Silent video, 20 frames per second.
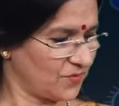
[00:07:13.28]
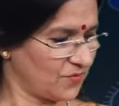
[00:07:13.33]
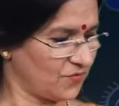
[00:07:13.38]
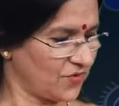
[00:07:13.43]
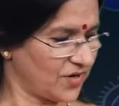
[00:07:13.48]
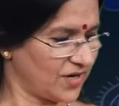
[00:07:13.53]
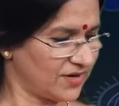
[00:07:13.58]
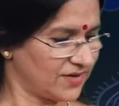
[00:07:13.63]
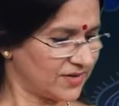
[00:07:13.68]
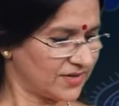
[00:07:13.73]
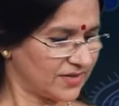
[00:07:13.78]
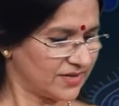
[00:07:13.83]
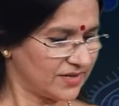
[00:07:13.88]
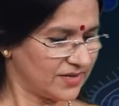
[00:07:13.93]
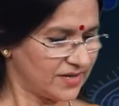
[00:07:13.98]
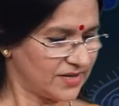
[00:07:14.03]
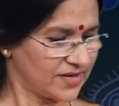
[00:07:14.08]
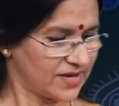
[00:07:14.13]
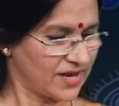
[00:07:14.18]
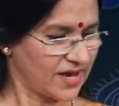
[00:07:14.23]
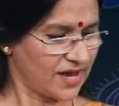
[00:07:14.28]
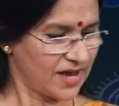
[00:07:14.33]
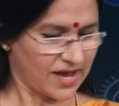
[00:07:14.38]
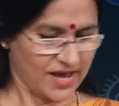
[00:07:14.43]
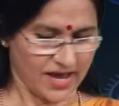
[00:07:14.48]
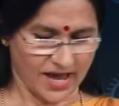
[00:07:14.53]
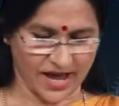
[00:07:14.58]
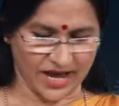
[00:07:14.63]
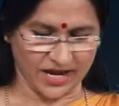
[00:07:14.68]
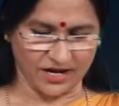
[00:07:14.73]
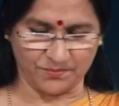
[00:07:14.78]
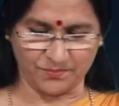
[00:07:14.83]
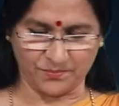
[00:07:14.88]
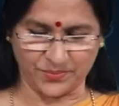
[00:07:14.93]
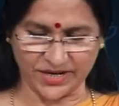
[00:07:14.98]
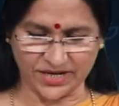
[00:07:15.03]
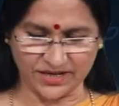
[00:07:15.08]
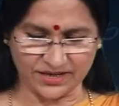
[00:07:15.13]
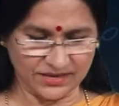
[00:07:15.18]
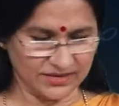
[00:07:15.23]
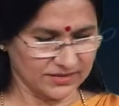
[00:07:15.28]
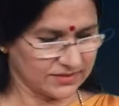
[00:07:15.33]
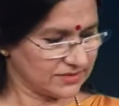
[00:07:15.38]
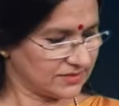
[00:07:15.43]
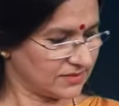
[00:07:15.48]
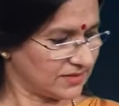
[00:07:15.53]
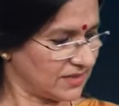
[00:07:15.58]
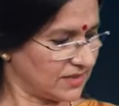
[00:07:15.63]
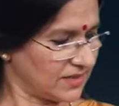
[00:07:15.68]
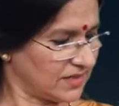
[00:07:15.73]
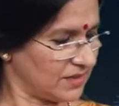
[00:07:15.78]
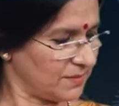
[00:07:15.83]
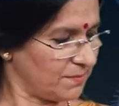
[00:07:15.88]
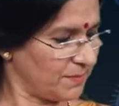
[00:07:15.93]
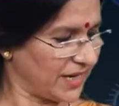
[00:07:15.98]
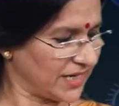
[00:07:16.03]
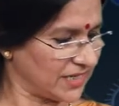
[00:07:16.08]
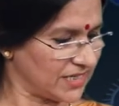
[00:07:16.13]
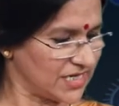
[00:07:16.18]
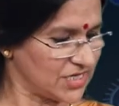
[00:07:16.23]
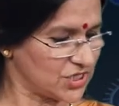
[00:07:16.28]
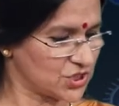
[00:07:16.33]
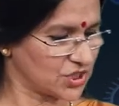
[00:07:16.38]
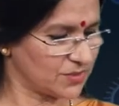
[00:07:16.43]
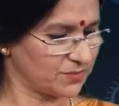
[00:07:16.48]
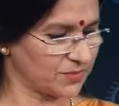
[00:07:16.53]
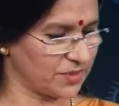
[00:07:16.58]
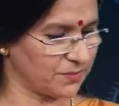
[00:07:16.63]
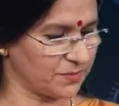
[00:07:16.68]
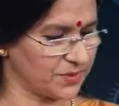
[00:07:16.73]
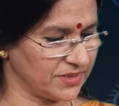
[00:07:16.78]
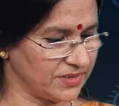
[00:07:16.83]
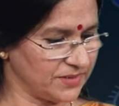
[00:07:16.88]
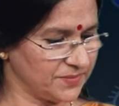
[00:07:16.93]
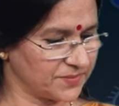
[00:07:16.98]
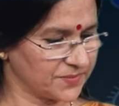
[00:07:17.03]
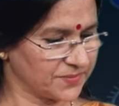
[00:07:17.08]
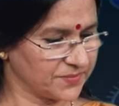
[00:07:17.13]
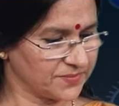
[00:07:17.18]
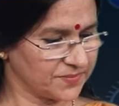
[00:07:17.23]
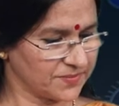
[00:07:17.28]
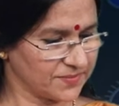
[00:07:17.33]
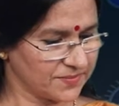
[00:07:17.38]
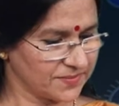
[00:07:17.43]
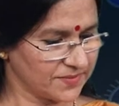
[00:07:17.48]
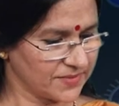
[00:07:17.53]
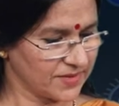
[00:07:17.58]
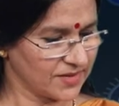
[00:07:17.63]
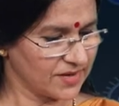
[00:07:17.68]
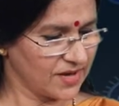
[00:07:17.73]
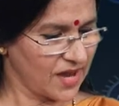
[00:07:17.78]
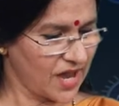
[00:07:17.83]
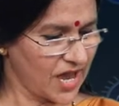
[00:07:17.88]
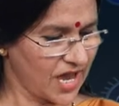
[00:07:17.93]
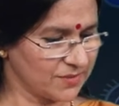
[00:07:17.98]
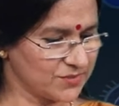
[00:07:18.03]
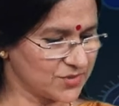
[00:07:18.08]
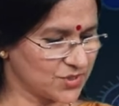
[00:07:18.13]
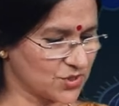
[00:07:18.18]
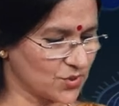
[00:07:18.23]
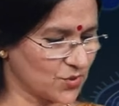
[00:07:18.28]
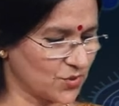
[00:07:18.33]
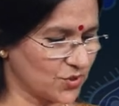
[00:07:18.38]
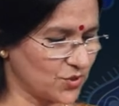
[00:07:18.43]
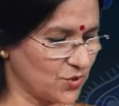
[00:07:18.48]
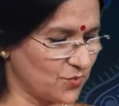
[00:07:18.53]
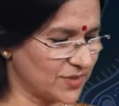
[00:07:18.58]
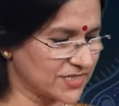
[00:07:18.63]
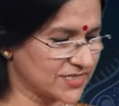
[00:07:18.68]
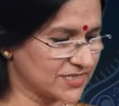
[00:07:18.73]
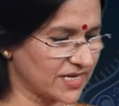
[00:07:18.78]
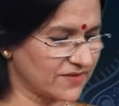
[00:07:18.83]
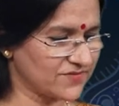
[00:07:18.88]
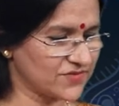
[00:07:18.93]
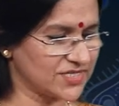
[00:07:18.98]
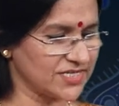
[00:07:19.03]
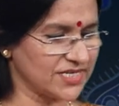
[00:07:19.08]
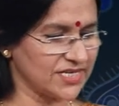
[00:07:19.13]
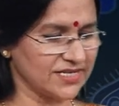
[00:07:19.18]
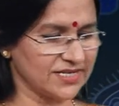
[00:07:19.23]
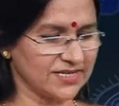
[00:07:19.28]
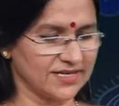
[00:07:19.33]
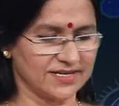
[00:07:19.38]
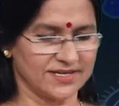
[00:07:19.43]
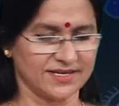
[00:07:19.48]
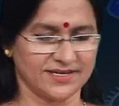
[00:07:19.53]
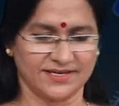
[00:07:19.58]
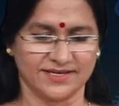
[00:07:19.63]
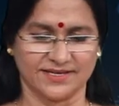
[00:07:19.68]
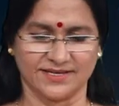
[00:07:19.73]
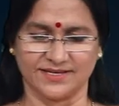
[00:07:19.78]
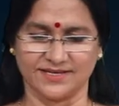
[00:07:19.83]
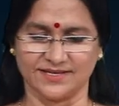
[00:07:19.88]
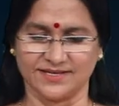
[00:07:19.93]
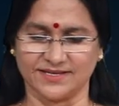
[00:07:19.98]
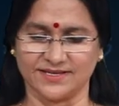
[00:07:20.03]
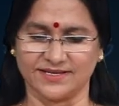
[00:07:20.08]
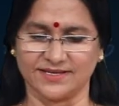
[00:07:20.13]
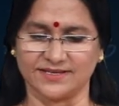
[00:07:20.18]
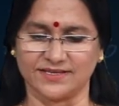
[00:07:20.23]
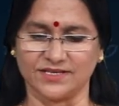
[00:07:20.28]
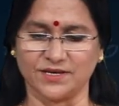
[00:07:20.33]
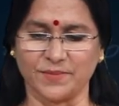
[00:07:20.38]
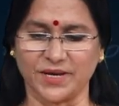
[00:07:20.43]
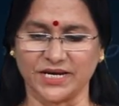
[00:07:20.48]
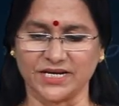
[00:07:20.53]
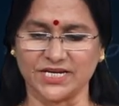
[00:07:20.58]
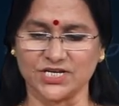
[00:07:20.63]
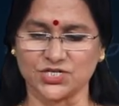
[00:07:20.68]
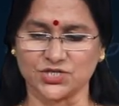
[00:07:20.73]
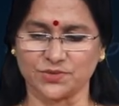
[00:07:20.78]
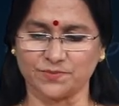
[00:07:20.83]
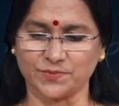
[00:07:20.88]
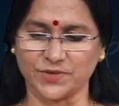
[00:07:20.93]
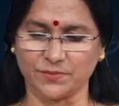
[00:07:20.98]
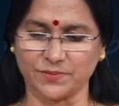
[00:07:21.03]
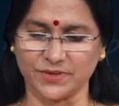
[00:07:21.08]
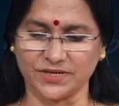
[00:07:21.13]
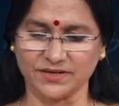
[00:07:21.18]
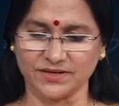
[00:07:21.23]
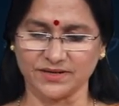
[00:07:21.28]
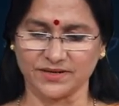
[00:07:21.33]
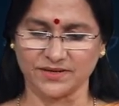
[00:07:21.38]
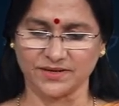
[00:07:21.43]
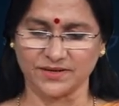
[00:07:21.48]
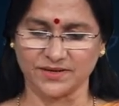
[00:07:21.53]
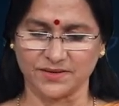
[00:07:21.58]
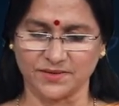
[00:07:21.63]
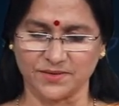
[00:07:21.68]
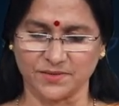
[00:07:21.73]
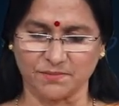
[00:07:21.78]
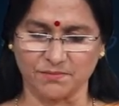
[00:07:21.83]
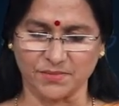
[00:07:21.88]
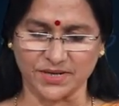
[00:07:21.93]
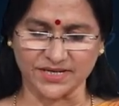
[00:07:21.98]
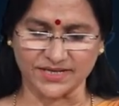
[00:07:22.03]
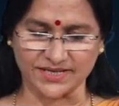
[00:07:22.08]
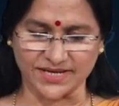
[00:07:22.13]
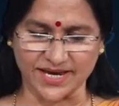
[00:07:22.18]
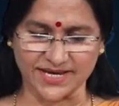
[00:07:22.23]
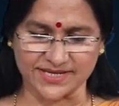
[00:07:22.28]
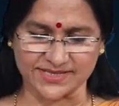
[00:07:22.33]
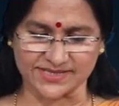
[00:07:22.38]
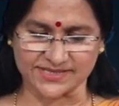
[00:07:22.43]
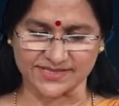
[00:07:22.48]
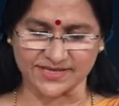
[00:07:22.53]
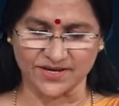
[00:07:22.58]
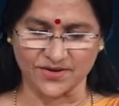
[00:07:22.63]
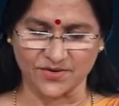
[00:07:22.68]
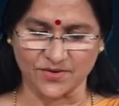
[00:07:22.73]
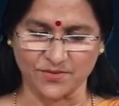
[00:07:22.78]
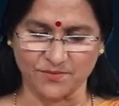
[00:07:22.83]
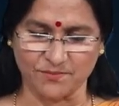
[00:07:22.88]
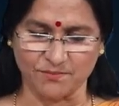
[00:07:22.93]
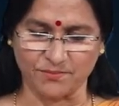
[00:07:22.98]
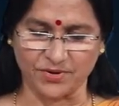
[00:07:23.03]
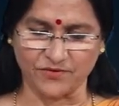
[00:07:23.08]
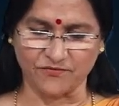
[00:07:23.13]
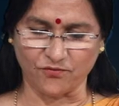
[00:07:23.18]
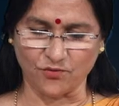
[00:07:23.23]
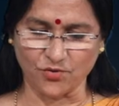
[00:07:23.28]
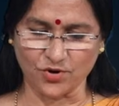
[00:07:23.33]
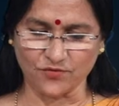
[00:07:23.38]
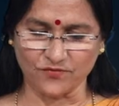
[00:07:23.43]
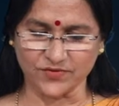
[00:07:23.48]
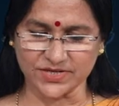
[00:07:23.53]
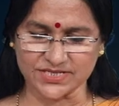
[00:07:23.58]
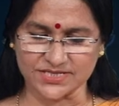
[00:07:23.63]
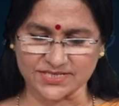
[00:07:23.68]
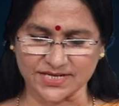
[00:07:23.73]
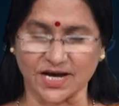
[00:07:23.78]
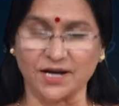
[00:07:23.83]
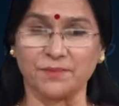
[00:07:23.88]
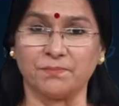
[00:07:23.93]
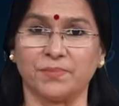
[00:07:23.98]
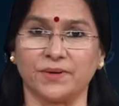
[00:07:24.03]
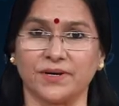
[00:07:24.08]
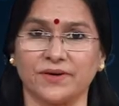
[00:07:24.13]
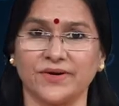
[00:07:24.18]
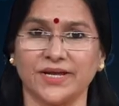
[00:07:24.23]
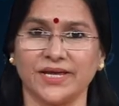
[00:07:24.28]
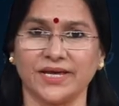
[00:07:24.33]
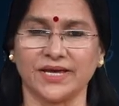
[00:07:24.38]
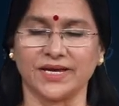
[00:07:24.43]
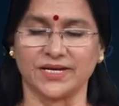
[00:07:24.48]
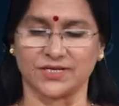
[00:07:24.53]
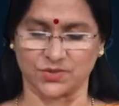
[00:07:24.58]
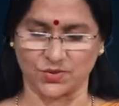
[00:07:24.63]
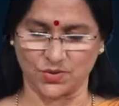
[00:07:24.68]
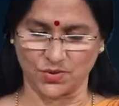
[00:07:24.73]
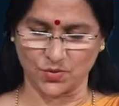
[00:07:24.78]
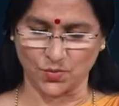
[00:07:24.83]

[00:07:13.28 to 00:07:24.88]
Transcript: where I'll bring a magnesium ribbon. I'm sure you must have seen the magnesium ribbon. But yes, before we start burning it,